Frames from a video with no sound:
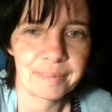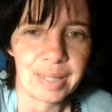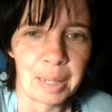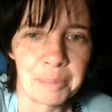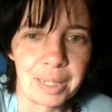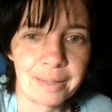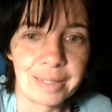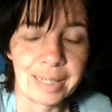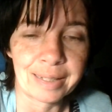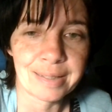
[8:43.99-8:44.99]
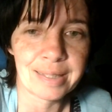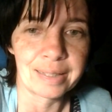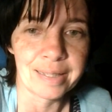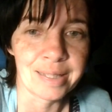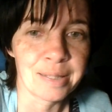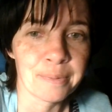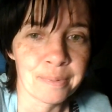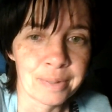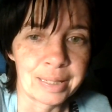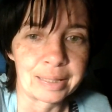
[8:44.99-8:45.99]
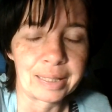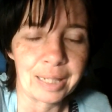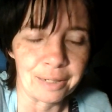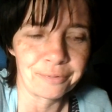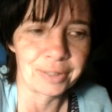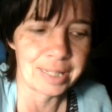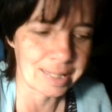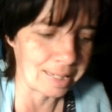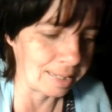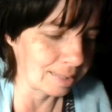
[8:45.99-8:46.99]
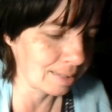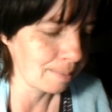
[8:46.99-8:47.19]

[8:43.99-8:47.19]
that many things unless it's really carefully designed.